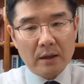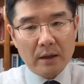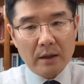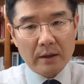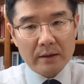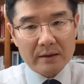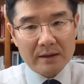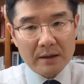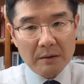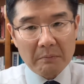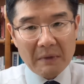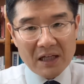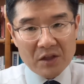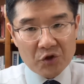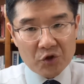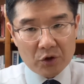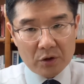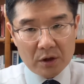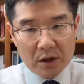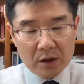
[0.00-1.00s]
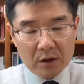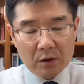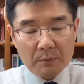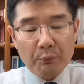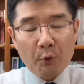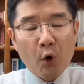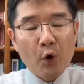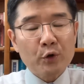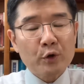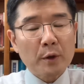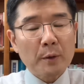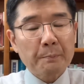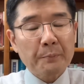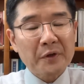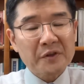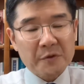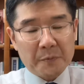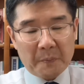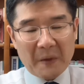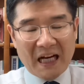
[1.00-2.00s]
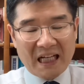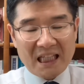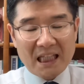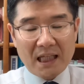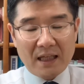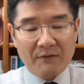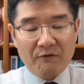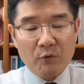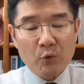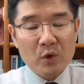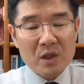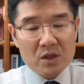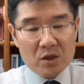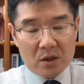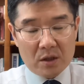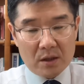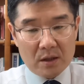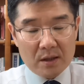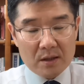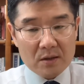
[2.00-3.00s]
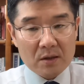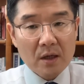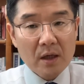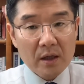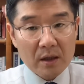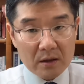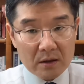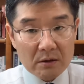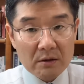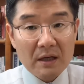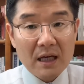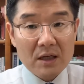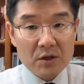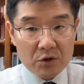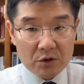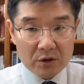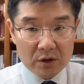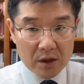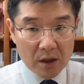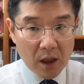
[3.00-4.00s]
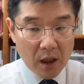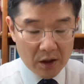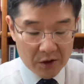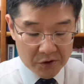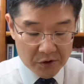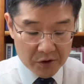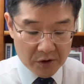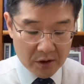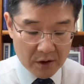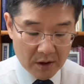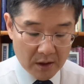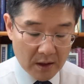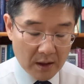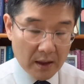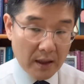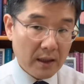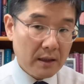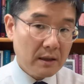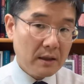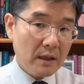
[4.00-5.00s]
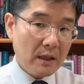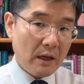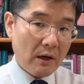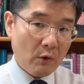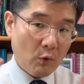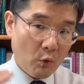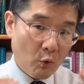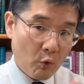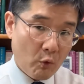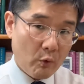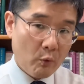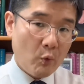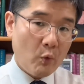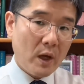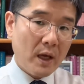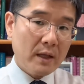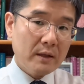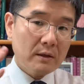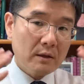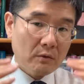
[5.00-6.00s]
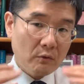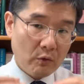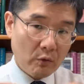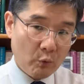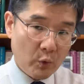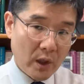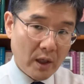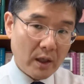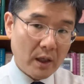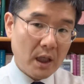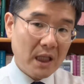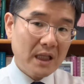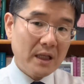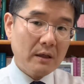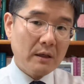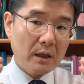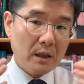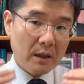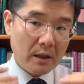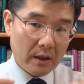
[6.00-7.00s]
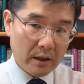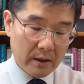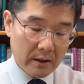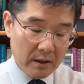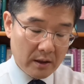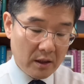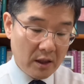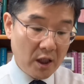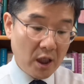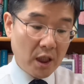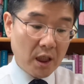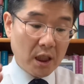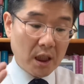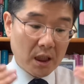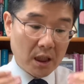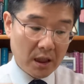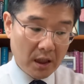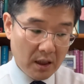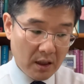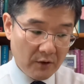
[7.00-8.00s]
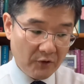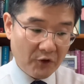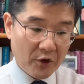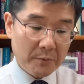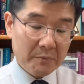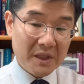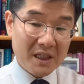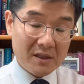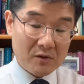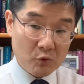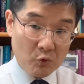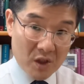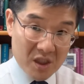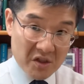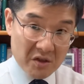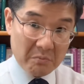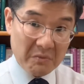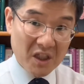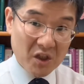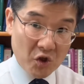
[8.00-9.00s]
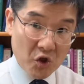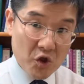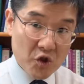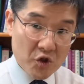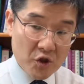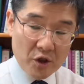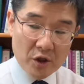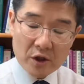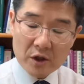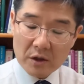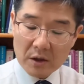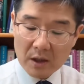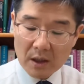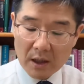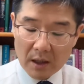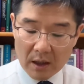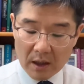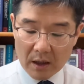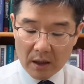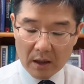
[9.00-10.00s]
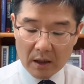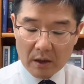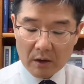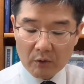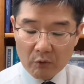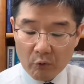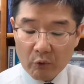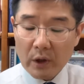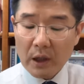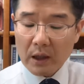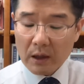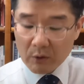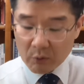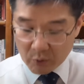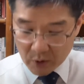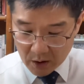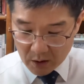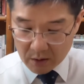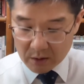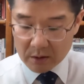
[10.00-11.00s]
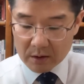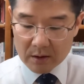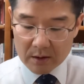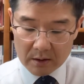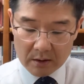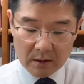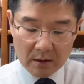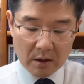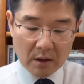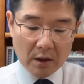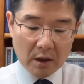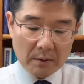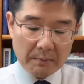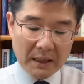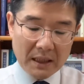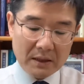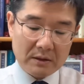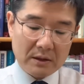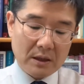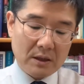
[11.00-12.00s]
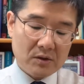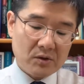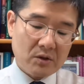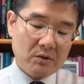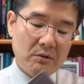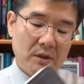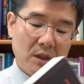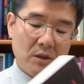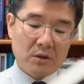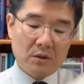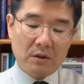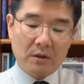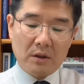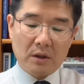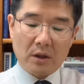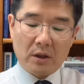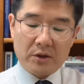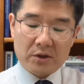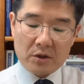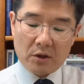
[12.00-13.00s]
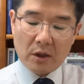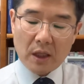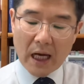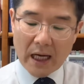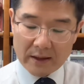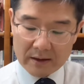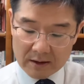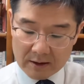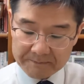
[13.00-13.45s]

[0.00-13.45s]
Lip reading: dimension, in the broader perspective, which is creation theology. And when we are learning from this wisdom literature, we will talk about this creation theology a lot.